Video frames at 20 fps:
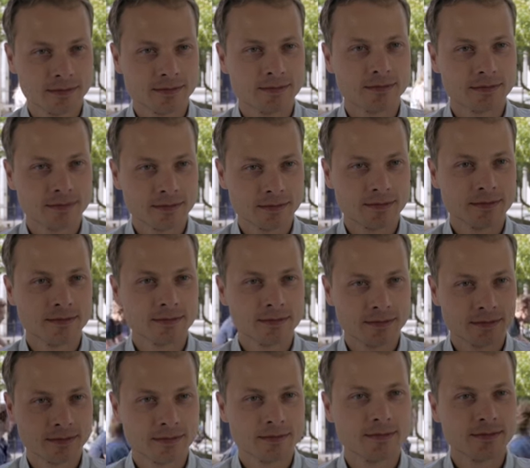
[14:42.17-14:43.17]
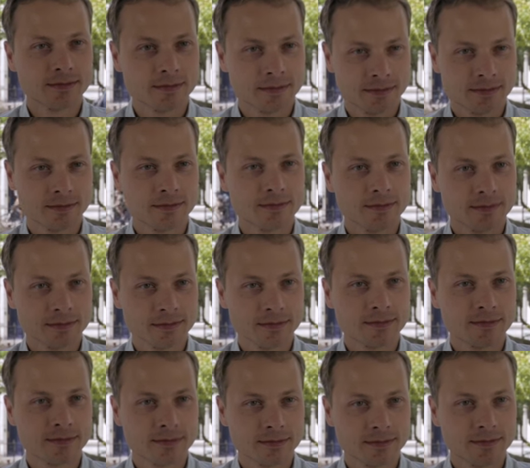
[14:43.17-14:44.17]

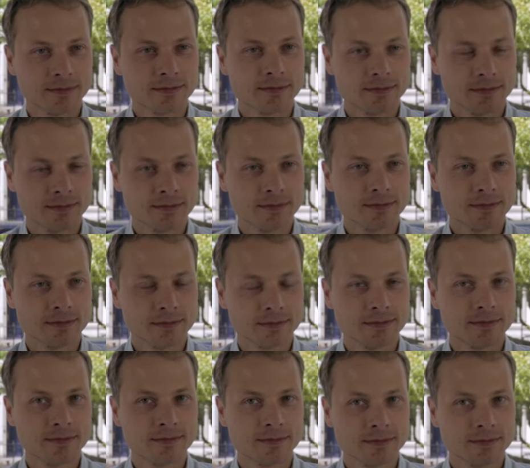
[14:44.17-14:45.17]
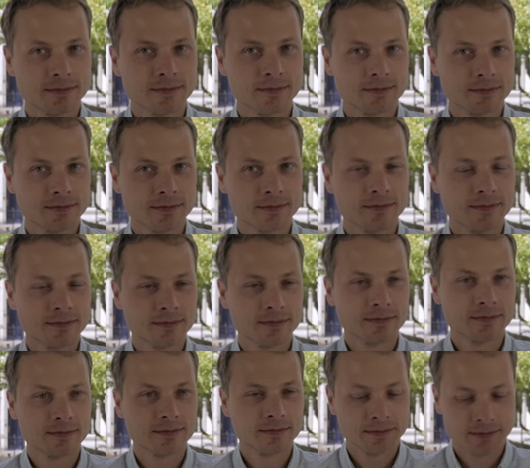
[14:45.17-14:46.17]

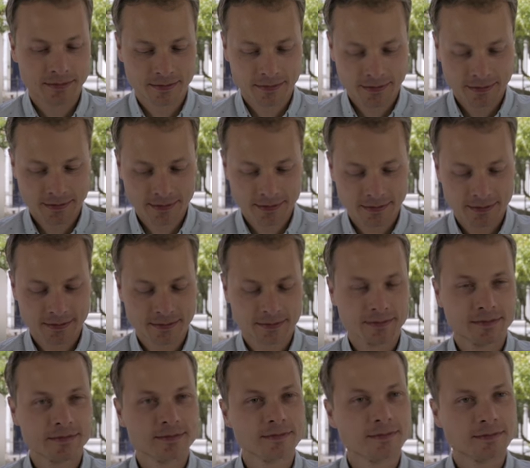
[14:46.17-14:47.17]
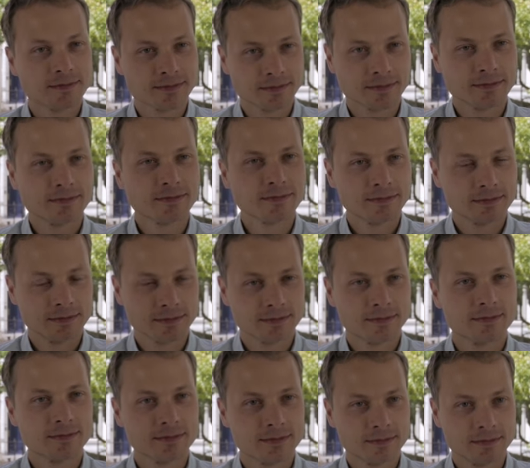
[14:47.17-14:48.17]

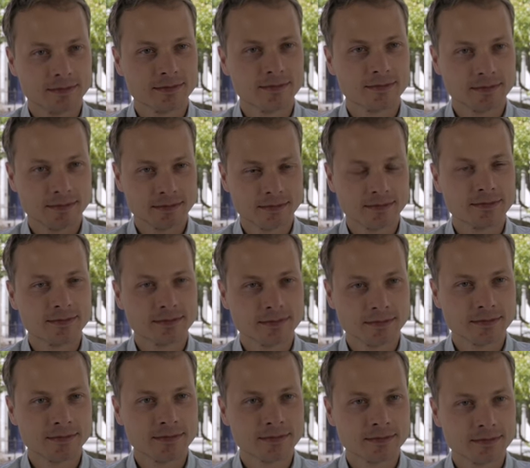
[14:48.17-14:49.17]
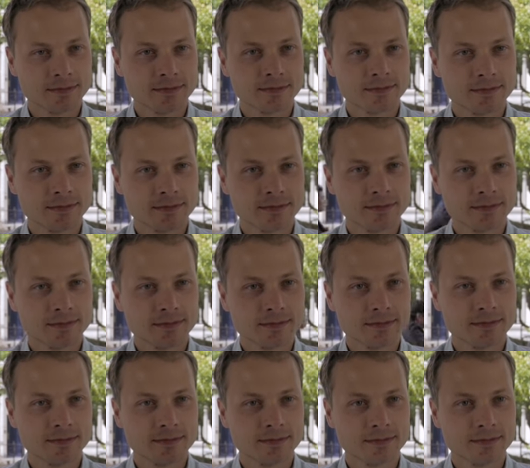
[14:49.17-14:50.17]
This person isn't speaking.